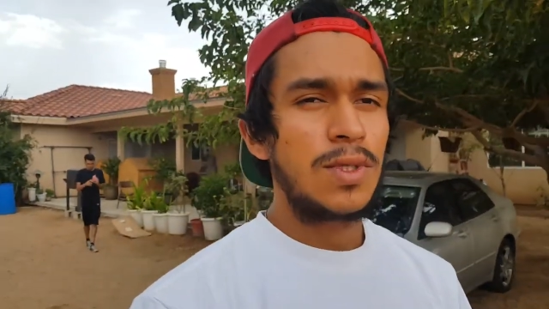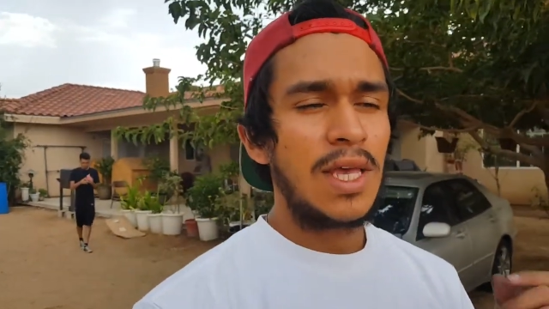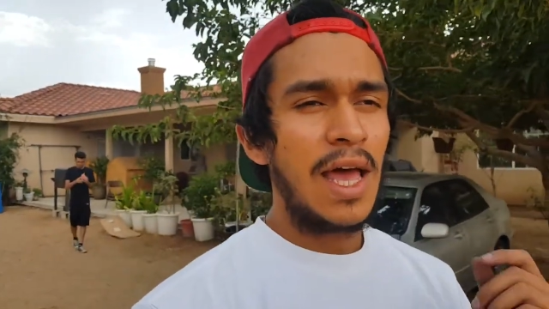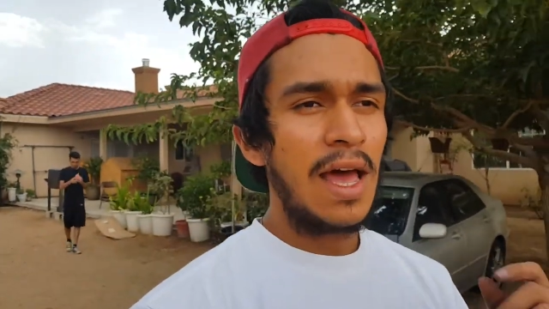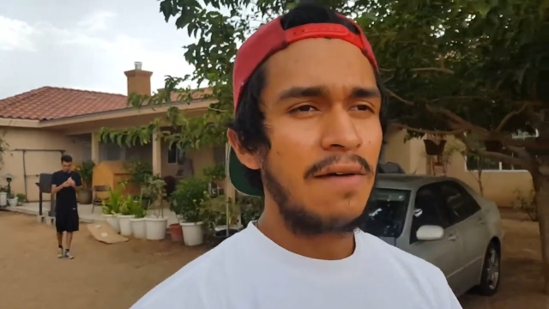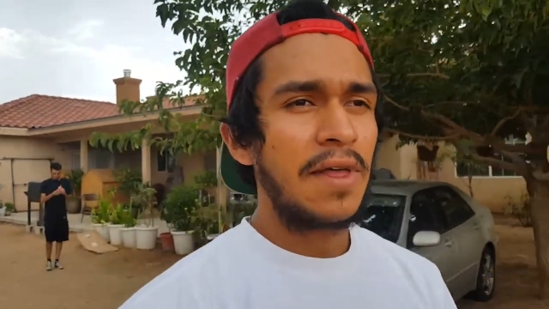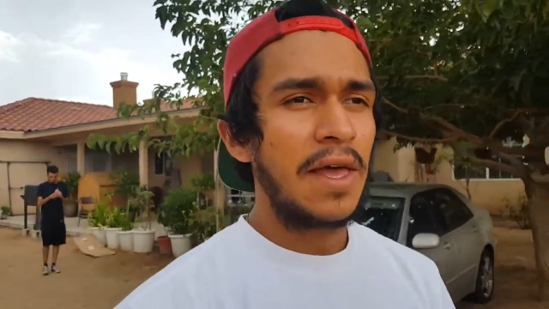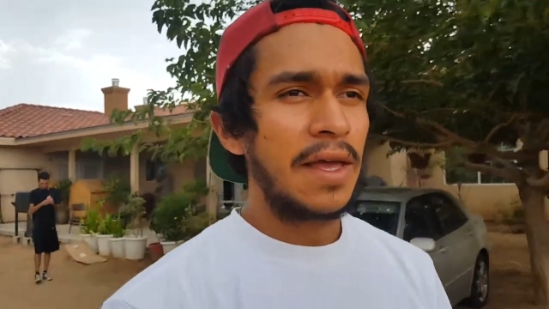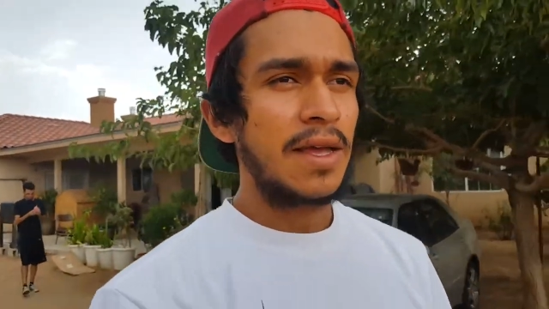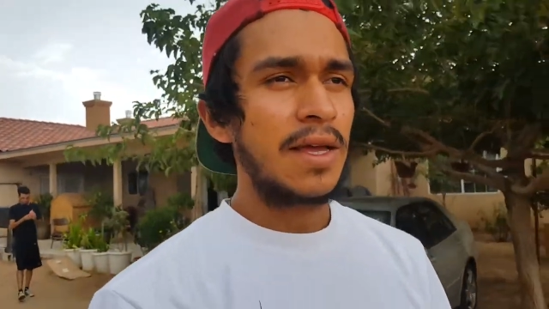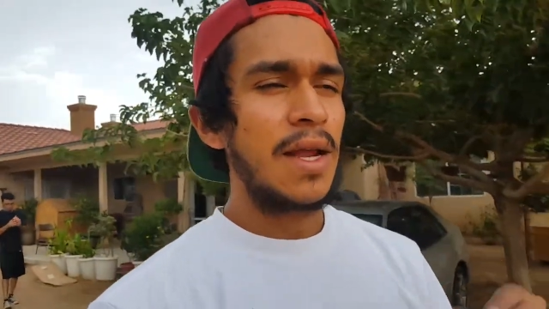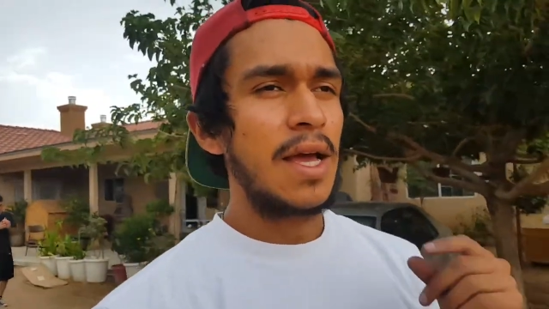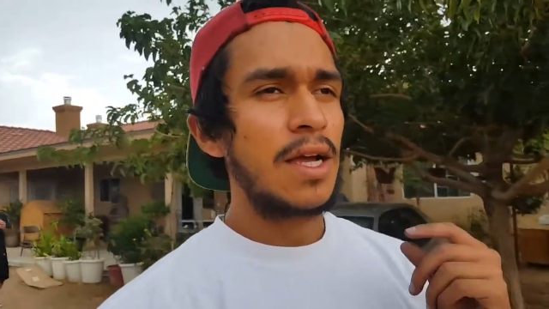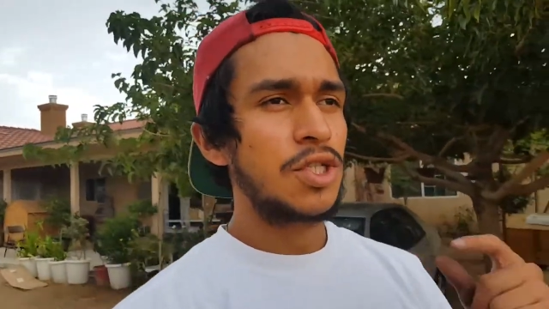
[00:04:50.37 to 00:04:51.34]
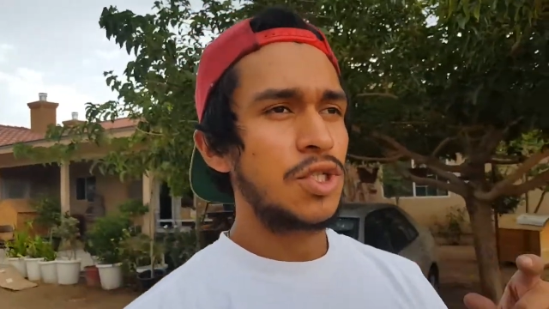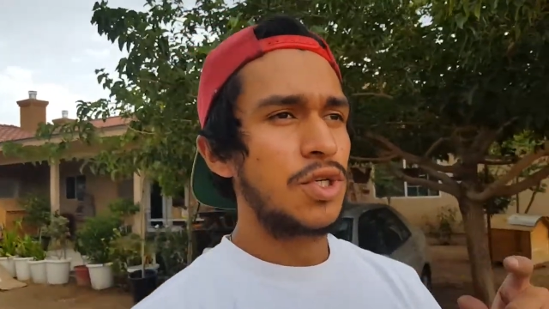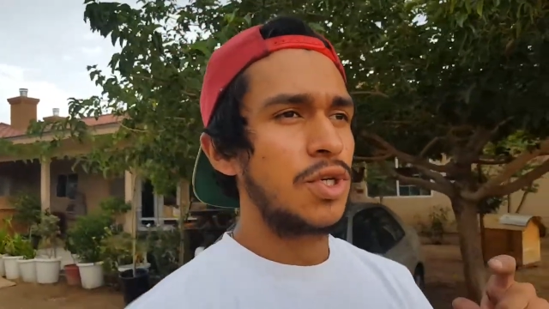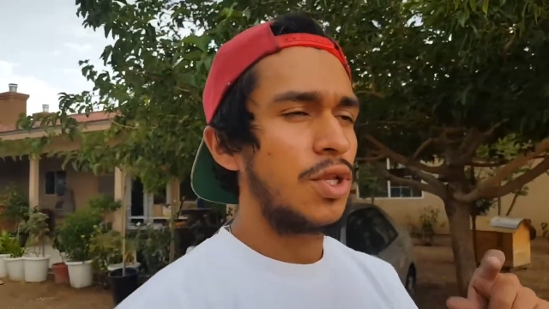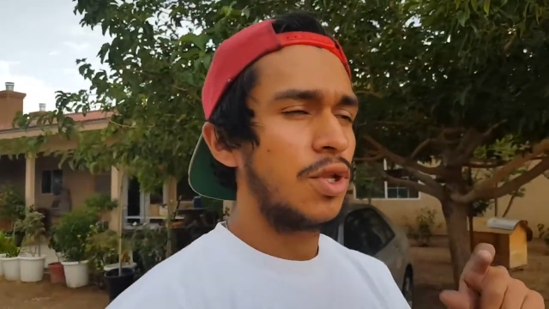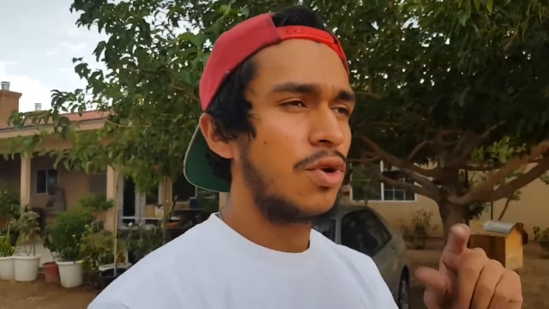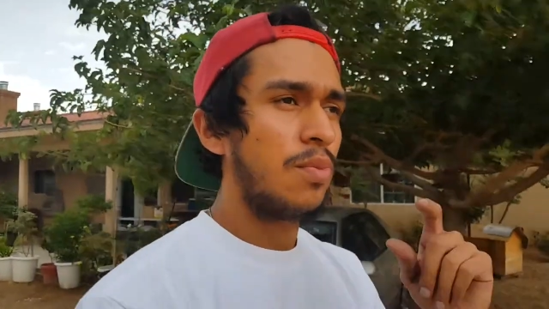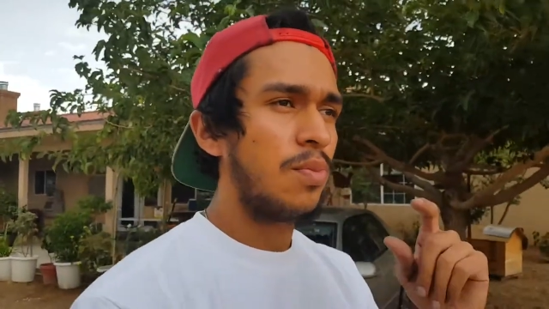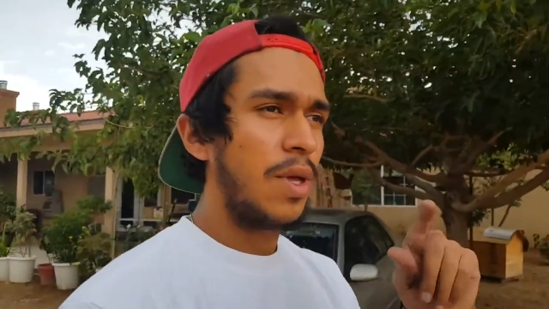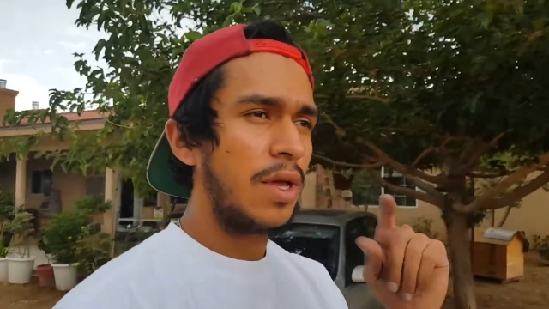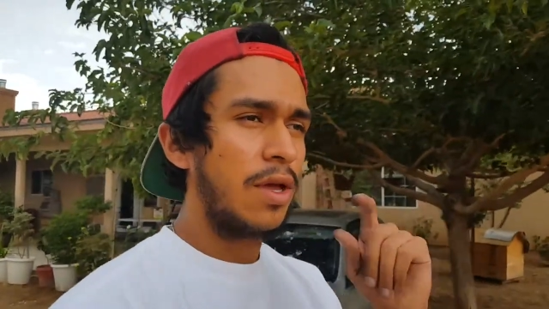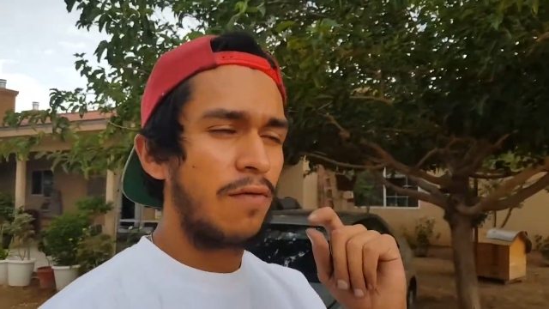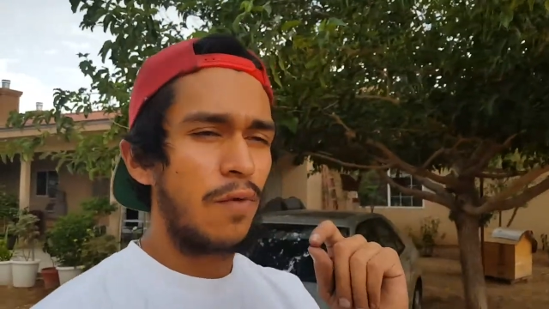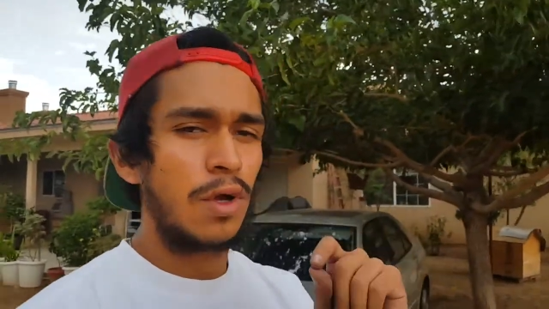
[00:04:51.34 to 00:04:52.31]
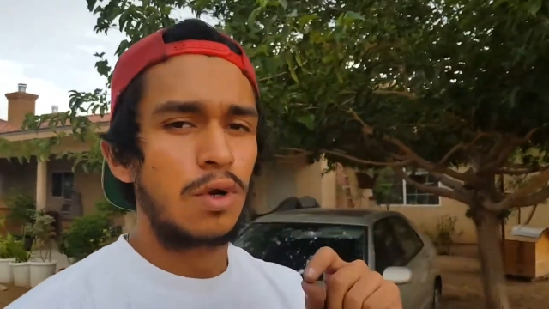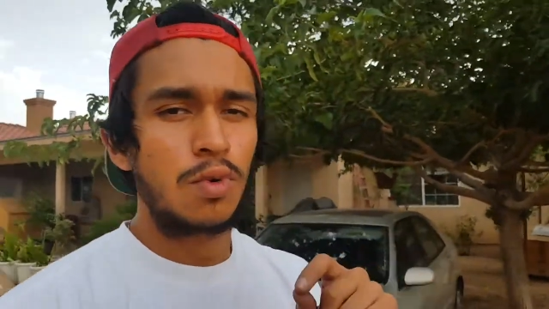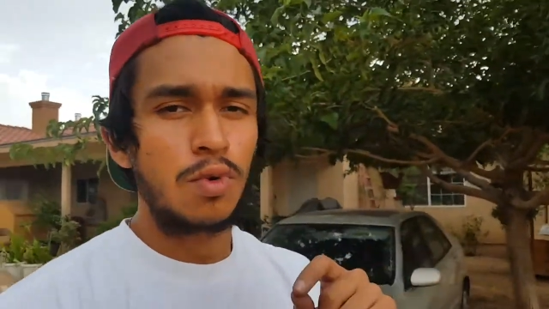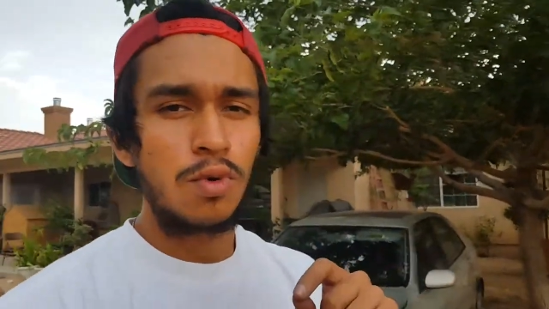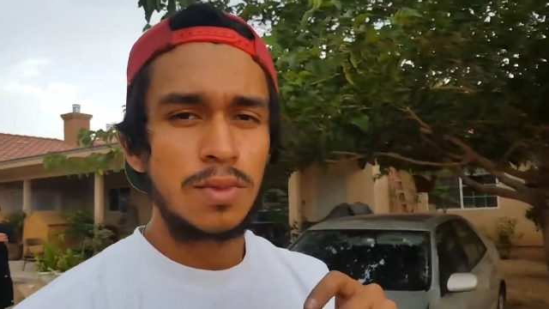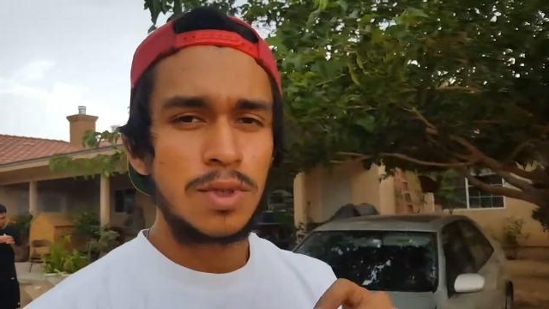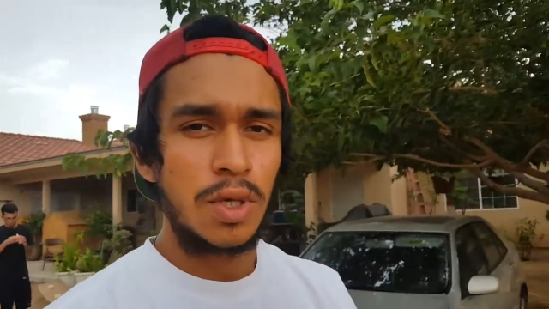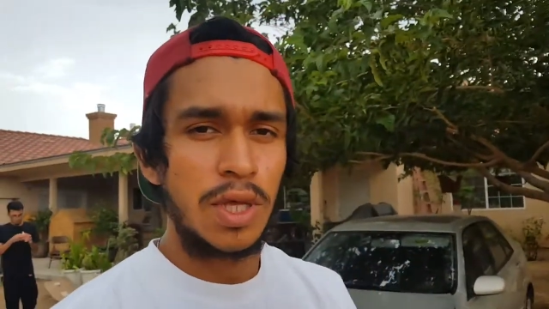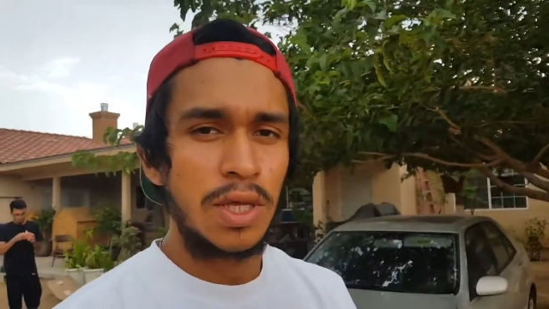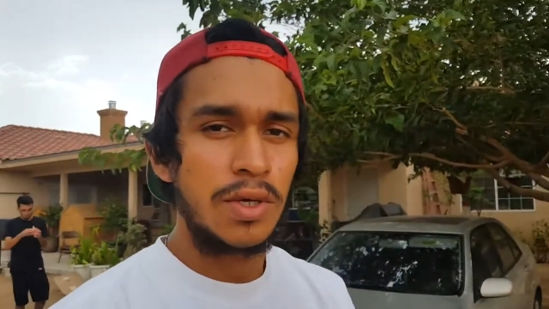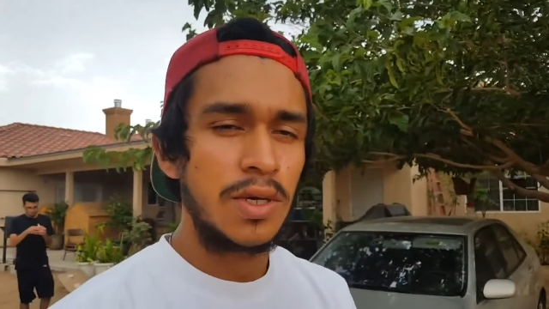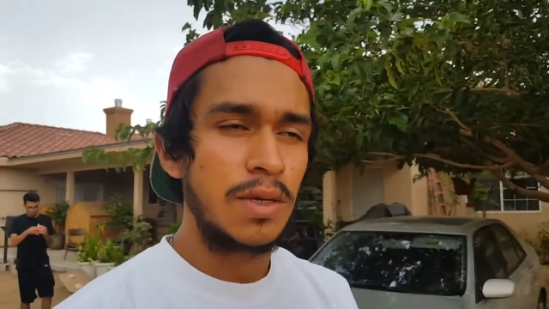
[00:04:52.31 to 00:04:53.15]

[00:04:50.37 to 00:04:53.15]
to have like an extra little bit of wiggle room so that you